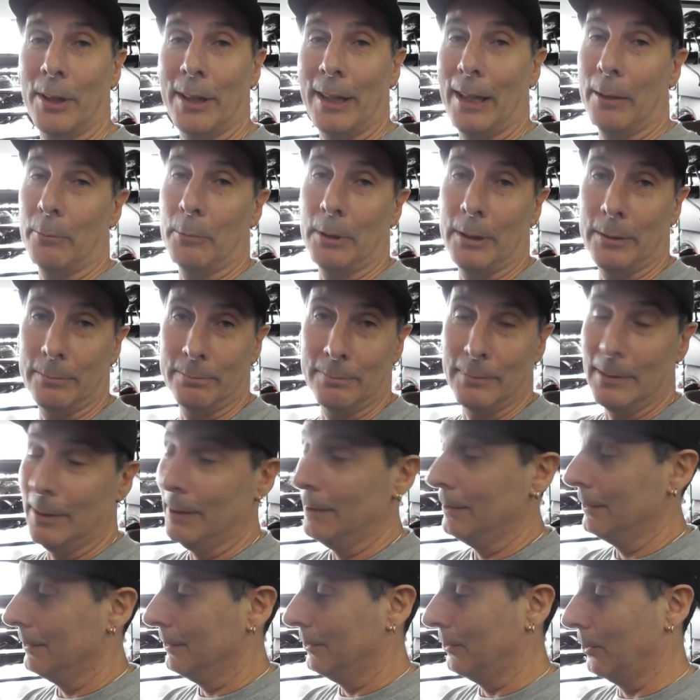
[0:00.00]
And then
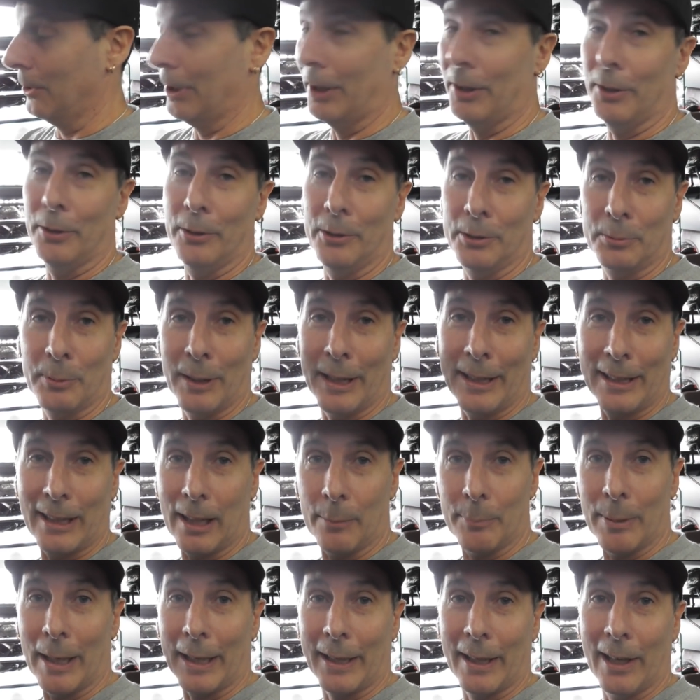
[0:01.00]
all I do is when I
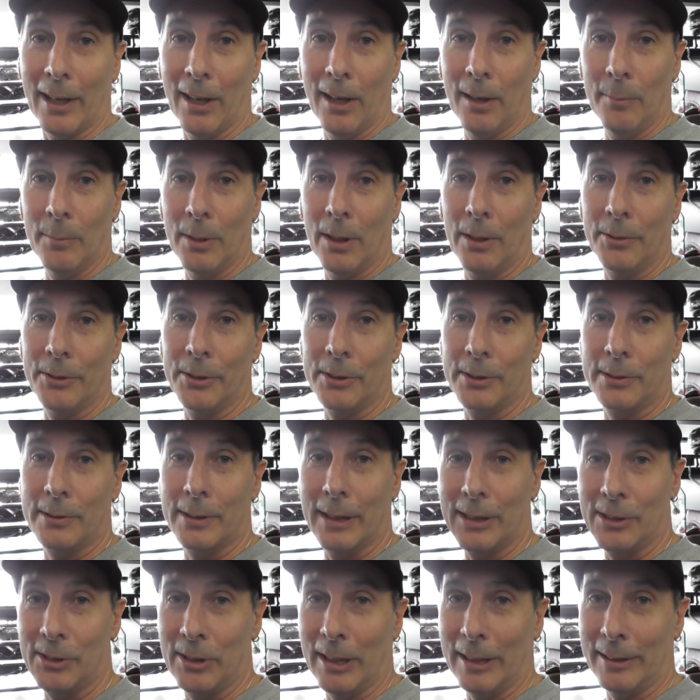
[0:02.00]
get back home, I'll just
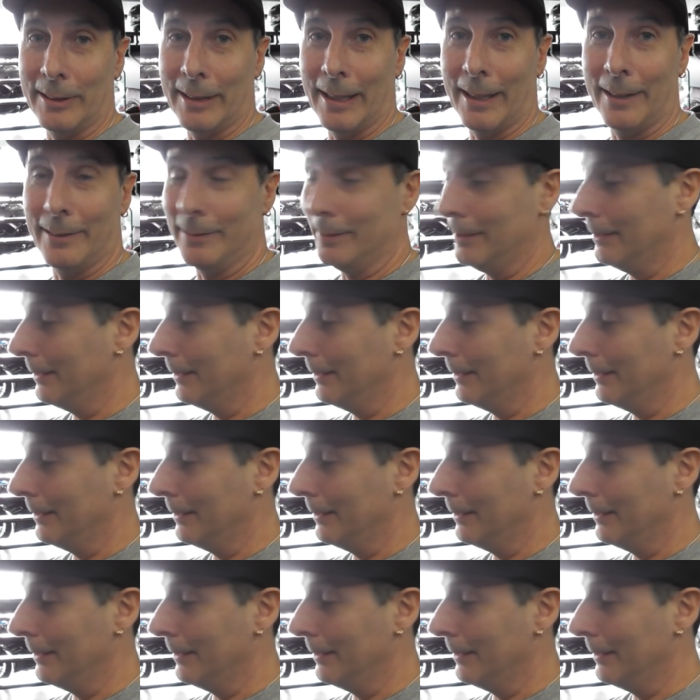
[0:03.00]
set that